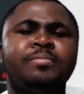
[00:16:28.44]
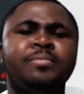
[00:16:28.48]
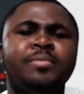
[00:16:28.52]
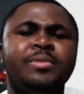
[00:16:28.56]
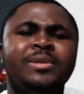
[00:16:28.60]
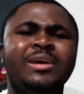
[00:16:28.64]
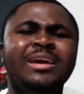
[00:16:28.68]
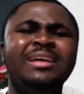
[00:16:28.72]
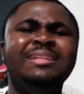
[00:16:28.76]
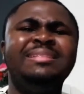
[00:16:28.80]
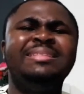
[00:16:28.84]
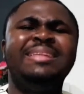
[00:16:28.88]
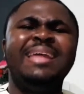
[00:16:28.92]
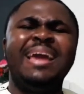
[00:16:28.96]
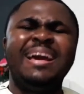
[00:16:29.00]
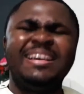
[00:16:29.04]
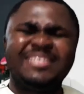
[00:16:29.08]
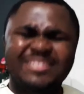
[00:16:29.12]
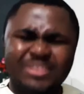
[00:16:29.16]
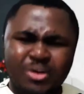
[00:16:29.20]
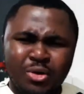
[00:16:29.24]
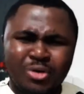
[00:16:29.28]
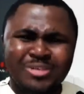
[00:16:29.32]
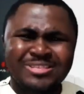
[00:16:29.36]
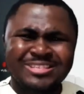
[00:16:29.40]
It takes
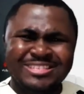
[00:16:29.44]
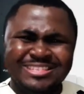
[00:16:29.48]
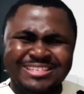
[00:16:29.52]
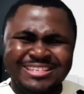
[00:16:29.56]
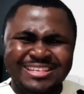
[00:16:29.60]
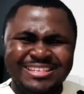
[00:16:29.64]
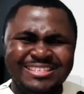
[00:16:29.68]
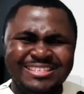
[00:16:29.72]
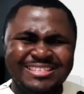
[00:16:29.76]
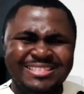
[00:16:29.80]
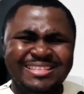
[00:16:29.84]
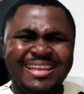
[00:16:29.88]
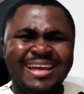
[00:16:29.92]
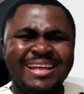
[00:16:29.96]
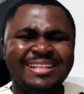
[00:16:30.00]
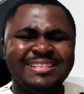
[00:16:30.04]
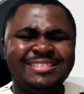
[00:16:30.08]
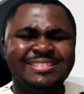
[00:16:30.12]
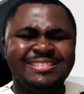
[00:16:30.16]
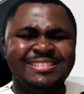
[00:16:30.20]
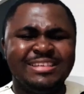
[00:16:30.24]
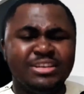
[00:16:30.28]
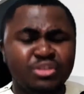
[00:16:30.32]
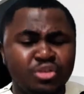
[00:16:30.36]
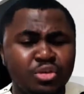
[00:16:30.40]

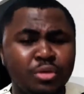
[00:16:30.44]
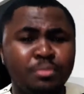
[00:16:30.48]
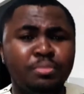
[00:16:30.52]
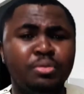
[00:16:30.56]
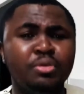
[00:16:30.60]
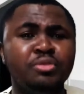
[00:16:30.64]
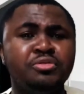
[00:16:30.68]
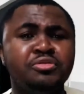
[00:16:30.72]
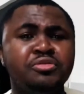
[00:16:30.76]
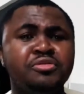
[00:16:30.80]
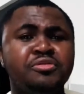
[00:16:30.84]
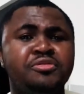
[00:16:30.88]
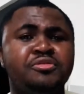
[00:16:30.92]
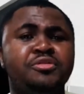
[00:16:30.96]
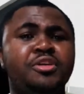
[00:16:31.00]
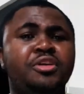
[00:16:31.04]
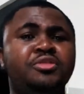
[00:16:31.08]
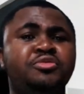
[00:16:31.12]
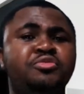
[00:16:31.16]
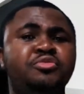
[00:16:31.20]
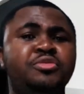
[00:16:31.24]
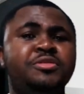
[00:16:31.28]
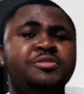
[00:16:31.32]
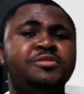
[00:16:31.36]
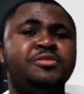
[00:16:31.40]
consistency to produce such
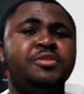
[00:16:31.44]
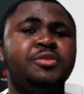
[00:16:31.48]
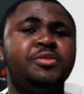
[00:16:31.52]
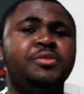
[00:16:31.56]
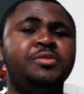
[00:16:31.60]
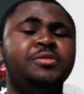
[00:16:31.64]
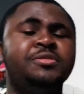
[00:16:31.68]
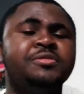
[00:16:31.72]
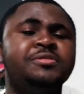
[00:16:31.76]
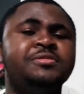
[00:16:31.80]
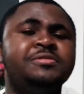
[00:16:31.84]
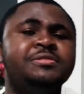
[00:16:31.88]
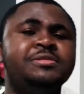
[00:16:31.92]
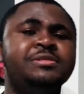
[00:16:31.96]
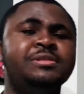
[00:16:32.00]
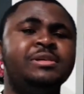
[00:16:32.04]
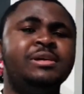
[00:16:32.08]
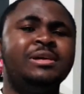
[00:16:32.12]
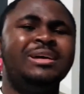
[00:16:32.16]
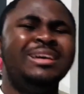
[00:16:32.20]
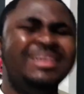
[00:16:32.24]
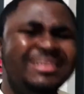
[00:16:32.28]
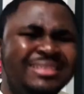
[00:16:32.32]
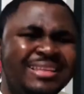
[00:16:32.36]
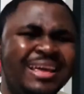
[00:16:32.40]
results.
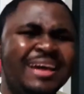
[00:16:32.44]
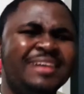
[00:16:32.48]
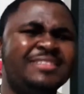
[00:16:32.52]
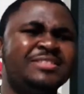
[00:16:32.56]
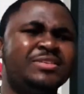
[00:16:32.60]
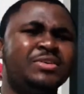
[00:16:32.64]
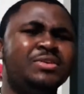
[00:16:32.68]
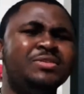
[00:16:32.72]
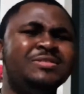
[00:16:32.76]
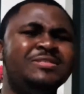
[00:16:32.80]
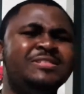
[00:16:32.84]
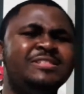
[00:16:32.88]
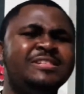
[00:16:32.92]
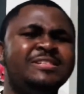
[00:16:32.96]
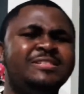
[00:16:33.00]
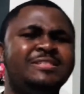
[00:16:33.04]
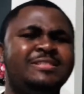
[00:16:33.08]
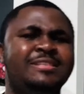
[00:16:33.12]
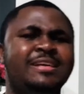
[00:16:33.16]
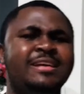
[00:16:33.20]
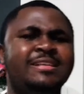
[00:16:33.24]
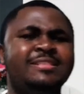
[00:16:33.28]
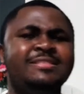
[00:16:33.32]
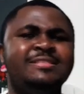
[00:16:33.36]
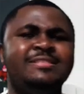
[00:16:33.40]
It takes
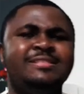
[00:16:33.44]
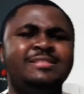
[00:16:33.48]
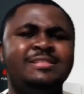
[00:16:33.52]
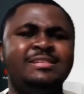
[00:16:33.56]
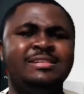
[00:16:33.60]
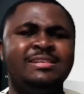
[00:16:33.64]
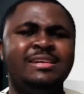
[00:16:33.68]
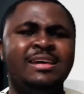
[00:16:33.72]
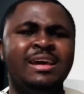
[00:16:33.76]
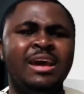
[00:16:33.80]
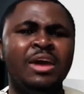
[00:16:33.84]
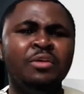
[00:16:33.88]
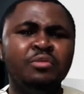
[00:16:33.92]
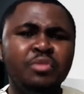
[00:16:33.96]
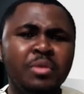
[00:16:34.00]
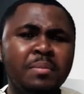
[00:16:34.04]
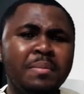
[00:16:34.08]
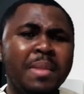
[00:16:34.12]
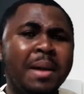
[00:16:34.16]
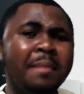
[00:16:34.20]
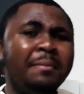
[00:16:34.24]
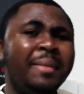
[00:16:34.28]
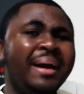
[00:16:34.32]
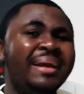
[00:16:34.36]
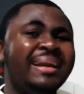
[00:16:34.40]
consistency.
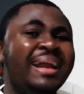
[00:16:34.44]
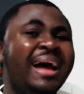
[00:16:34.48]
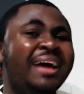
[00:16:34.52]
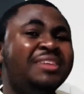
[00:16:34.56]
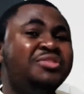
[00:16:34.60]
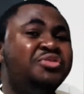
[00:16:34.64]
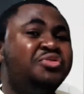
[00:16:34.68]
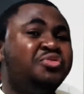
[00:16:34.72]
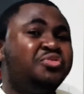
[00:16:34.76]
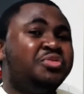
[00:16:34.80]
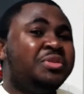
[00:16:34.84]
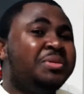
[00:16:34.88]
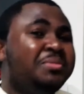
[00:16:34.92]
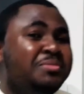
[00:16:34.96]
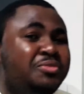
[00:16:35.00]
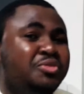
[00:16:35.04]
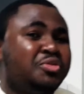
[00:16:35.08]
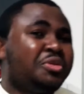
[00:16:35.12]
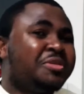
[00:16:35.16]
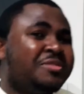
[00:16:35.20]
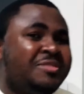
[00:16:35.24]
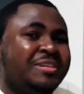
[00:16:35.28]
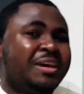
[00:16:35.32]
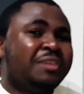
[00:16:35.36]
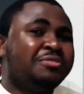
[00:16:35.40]
Remember that dream
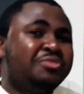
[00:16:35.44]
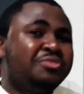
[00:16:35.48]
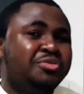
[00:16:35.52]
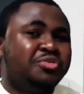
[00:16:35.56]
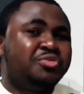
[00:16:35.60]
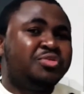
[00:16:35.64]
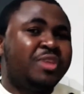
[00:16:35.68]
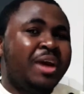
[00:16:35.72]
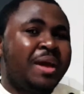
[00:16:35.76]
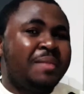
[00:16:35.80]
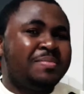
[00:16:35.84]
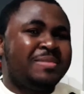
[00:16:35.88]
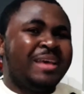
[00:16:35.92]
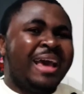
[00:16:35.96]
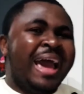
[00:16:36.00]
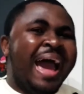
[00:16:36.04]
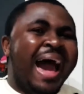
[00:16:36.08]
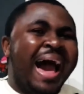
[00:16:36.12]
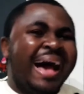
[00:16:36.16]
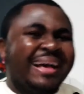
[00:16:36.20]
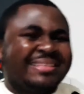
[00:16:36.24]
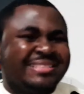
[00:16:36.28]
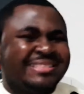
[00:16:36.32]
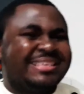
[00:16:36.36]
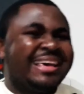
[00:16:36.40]
Joseph dreamt
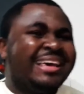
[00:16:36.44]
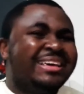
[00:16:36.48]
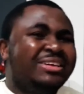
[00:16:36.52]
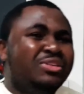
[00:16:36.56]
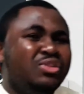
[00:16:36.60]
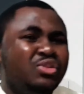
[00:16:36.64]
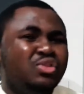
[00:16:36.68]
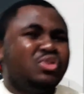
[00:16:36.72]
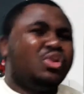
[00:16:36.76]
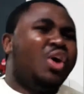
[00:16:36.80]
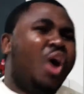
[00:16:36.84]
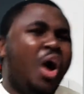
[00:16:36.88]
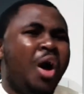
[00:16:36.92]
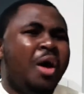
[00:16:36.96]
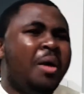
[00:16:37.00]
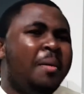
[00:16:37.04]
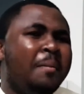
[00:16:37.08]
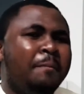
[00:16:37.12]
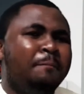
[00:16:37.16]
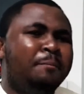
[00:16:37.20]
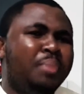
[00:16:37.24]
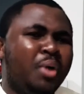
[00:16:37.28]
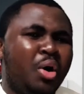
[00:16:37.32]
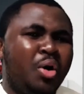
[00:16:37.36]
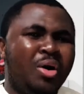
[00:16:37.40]
as a young
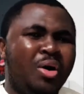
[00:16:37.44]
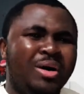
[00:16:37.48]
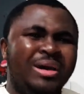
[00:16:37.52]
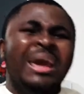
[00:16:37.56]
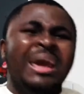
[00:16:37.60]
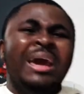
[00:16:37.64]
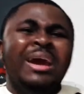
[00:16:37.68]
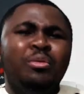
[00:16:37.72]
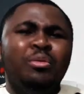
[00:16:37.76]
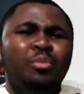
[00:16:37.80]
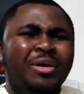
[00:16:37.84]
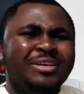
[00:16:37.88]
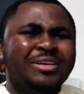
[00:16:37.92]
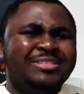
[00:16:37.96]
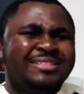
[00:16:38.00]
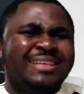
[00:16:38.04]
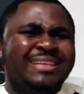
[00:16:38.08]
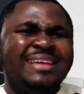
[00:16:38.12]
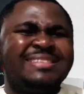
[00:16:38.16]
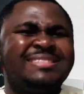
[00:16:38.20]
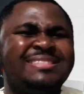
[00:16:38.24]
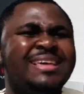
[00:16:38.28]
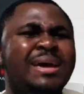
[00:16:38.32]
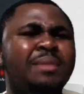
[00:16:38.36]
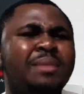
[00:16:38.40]
boy was the
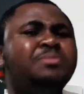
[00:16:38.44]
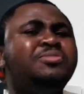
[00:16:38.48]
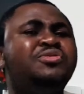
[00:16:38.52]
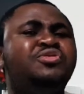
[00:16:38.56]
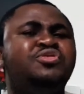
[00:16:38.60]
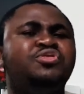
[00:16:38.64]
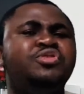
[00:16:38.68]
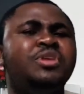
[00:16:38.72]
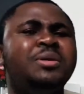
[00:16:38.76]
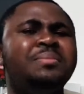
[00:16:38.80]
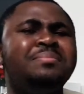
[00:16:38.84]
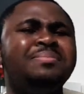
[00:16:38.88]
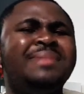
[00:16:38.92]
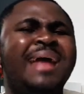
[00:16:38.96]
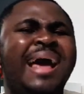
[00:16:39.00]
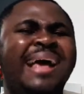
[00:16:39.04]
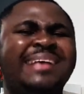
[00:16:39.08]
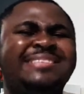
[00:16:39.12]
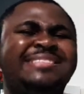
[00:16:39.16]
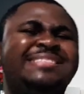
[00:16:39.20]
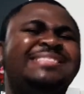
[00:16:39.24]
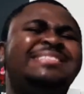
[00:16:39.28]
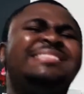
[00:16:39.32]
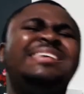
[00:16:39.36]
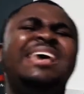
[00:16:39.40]
same dream that
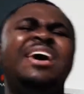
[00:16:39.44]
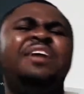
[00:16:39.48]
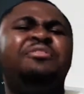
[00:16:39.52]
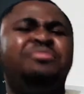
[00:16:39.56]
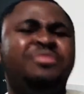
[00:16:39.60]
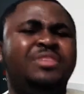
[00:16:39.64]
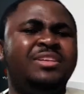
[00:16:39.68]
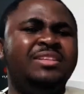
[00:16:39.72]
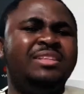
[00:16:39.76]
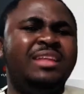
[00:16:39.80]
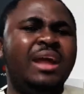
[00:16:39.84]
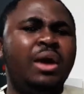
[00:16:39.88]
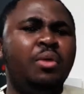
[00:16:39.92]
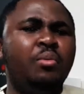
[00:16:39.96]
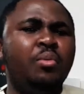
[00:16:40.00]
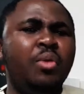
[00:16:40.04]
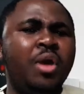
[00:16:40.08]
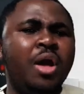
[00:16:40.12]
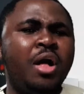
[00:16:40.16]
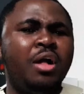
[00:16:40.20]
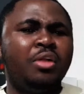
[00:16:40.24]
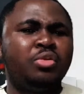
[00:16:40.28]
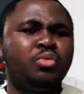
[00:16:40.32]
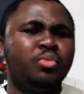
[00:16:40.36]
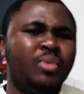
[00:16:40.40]
saved the
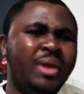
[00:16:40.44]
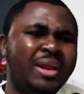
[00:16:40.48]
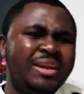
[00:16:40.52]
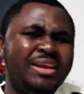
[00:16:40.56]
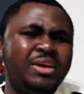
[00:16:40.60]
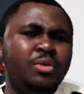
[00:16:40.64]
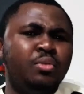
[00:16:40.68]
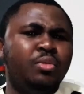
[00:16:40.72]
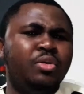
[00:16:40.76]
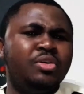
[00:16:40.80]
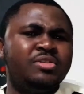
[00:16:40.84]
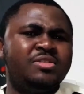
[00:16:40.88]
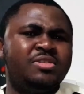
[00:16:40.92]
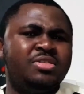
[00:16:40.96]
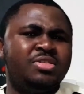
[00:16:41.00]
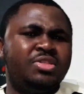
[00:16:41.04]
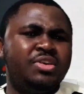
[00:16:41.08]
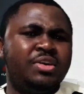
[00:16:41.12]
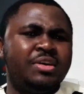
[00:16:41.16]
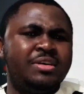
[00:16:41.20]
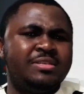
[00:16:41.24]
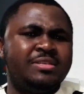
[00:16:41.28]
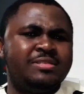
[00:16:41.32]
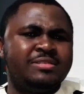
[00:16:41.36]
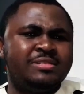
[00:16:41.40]
world when he was
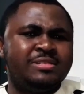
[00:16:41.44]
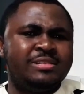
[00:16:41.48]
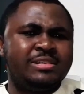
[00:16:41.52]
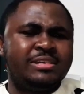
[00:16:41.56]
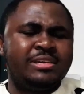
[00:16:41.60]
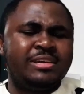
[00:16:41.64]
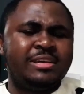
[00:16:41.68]
30.